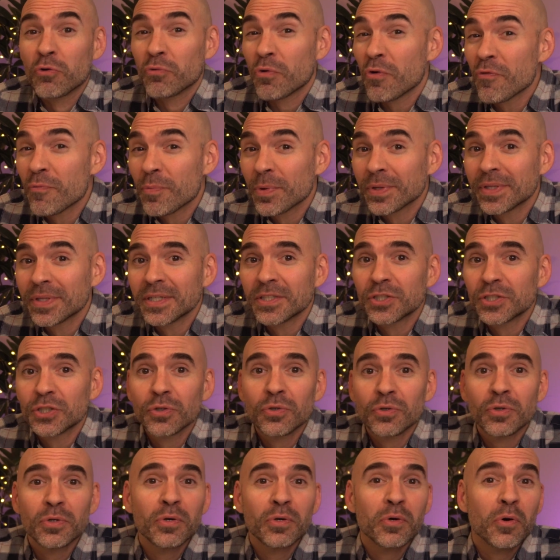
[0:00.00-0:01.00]
growth potential,
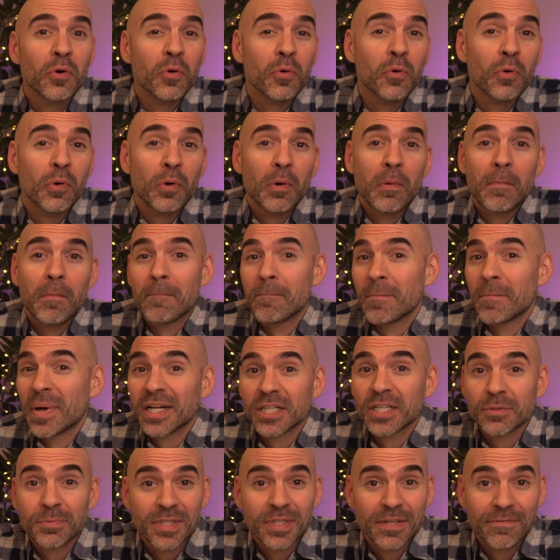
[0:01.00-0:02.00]
or
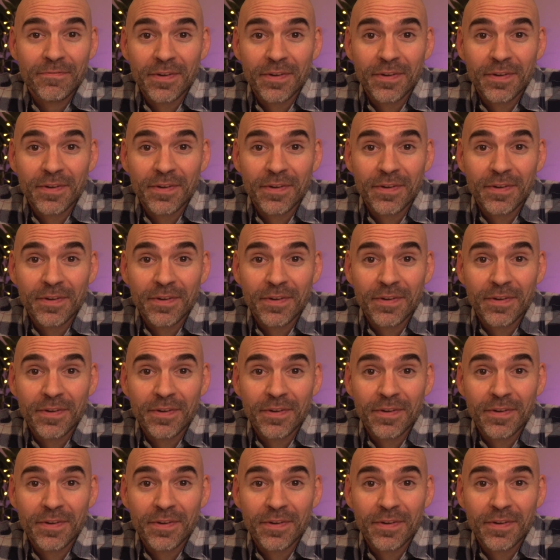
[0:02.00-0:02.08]
management